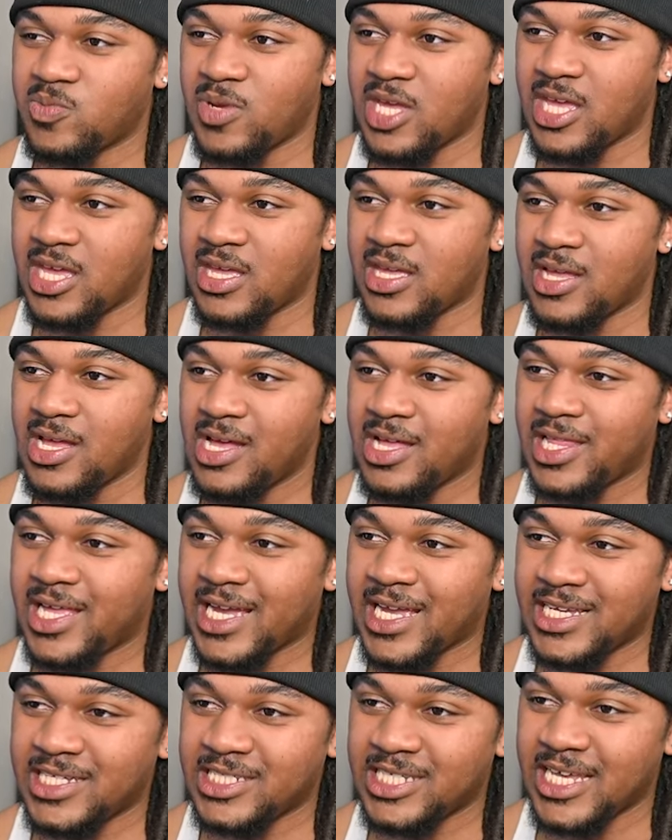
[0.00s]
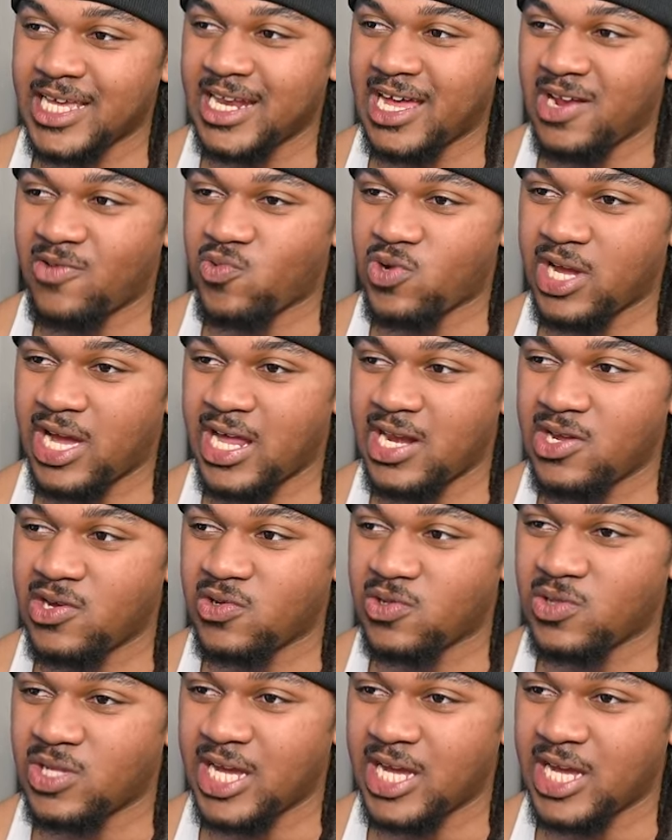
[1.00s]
man. Like I said, I don't